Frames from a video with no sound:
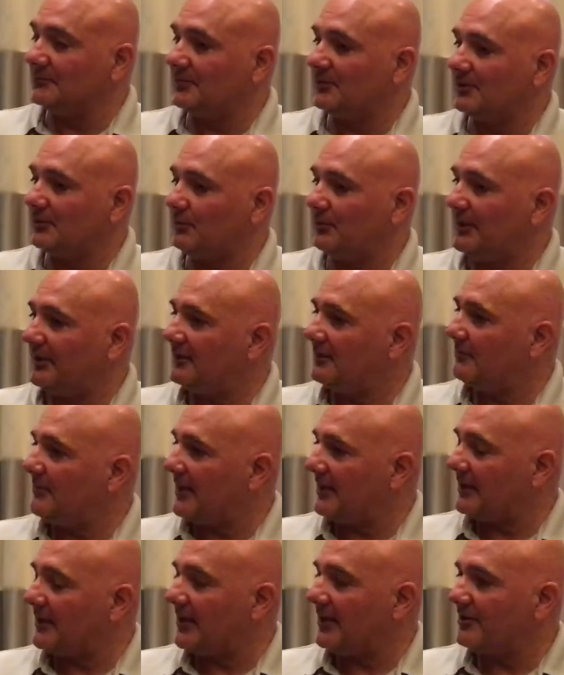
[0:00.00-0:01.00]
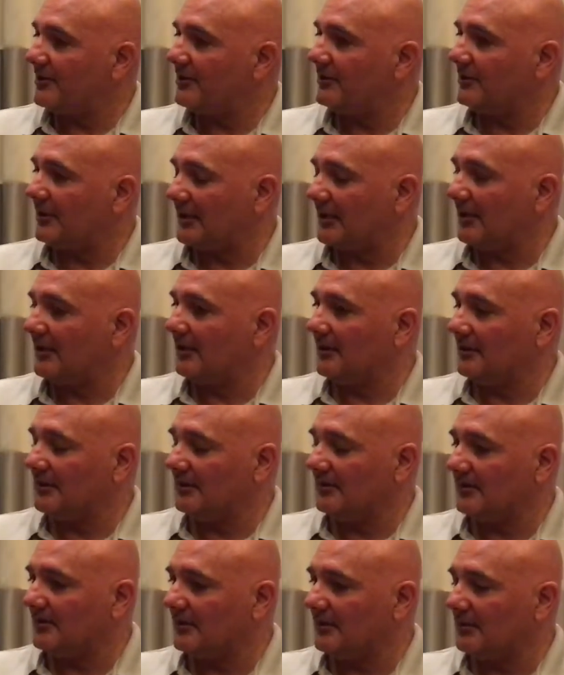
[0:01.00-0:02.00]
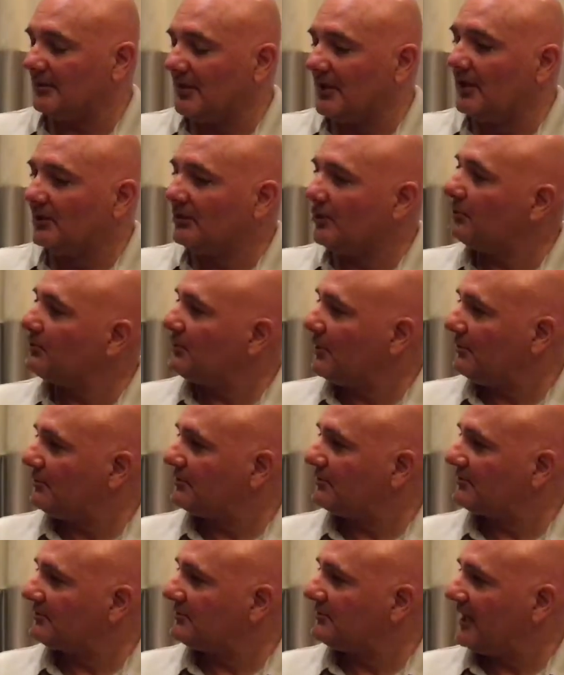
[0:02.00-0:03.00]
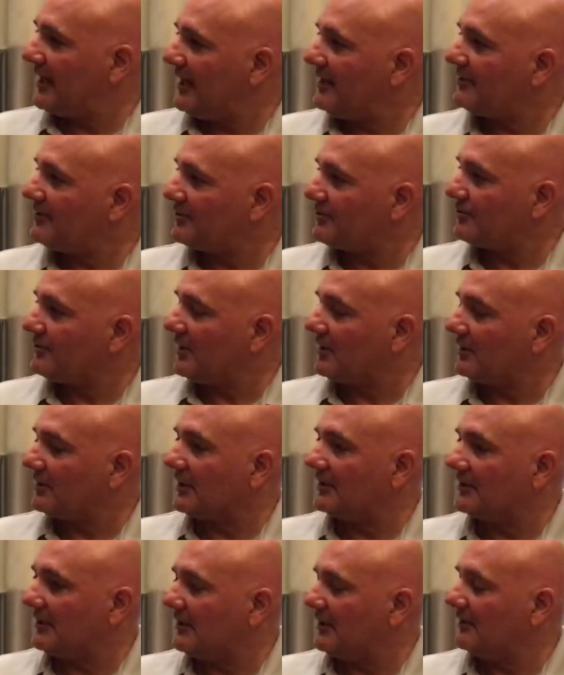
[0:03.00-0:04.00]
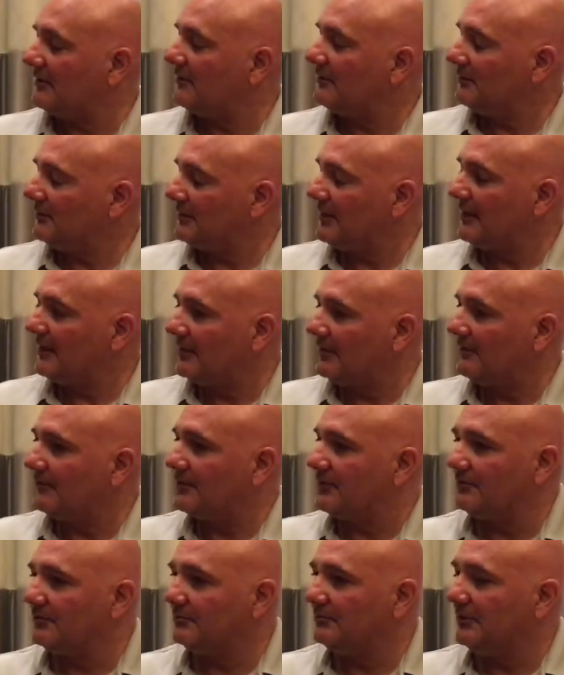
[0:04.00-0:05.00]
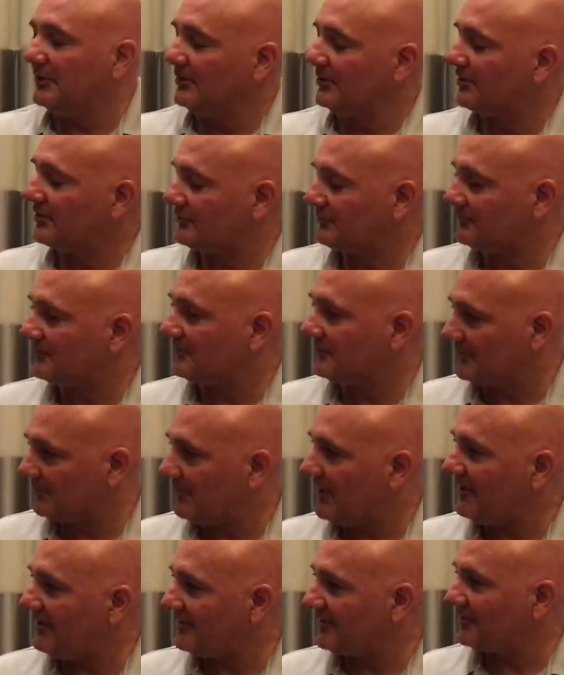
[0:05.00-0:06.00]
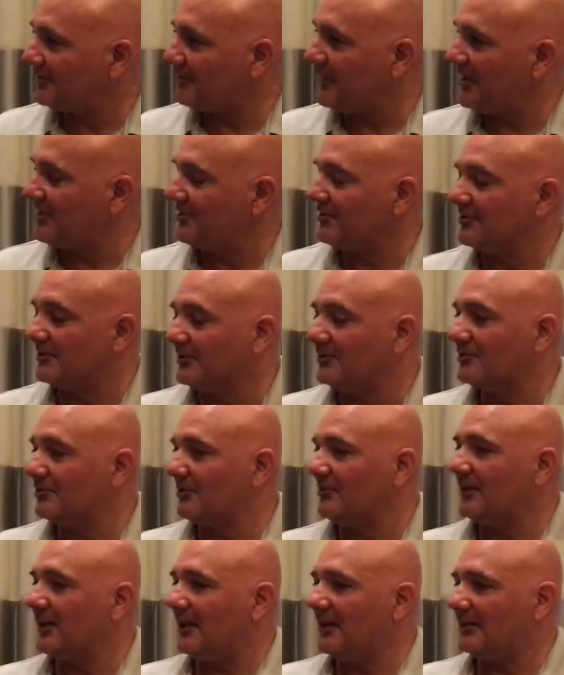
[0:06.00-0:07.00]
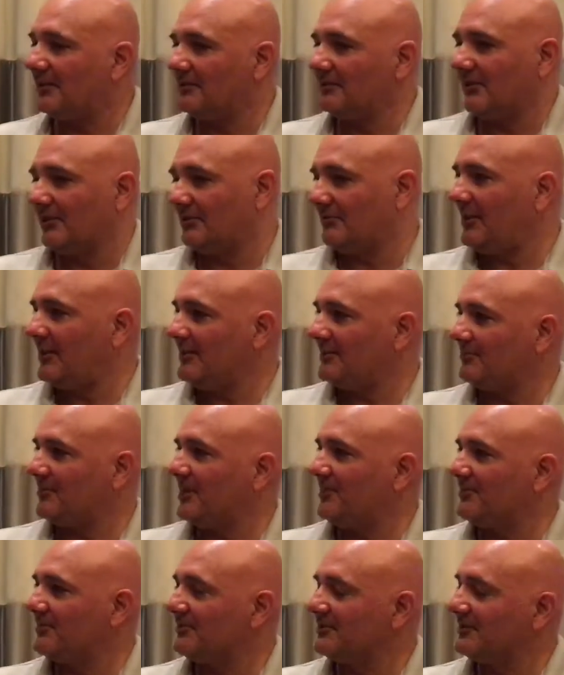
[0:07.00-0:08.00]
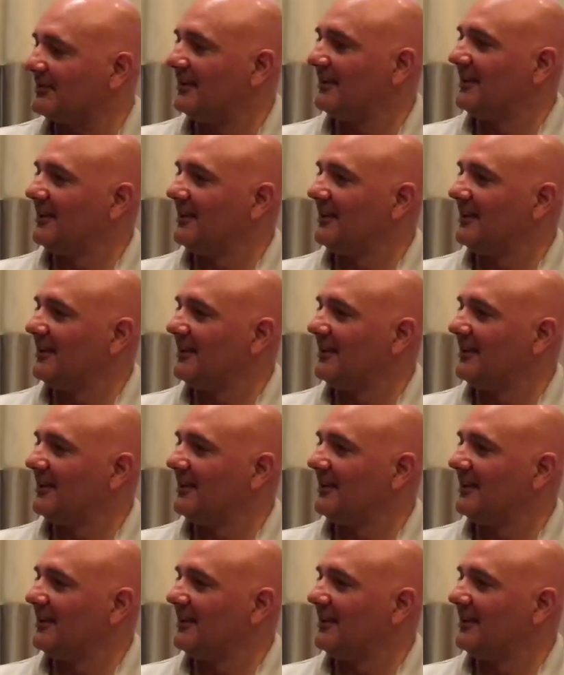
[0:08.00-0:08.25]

tweaked the medication it's a low dose cancer drug that they give to psoriasis patients and psoriatic arthritis patients.